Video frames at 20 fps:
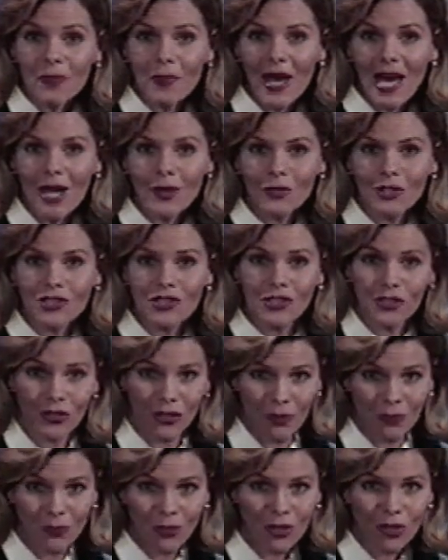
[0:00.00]
power to your
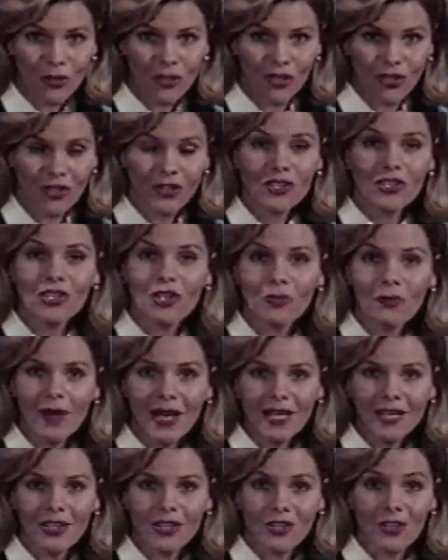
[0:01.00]
computer, your
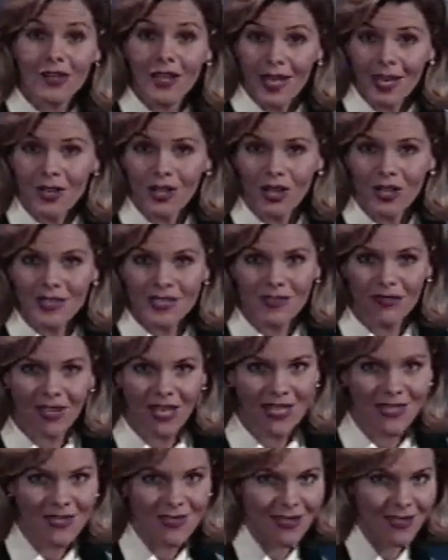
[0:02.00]
monitor, and all
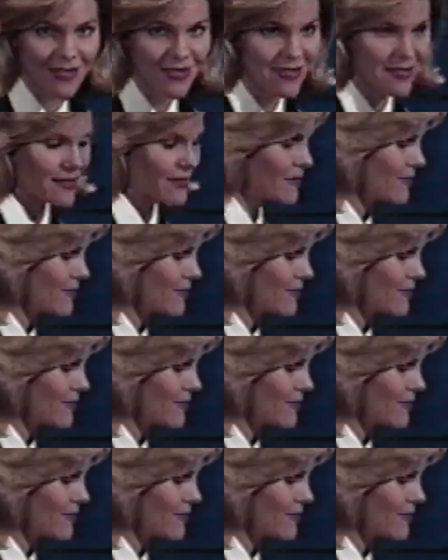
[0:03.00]
devices.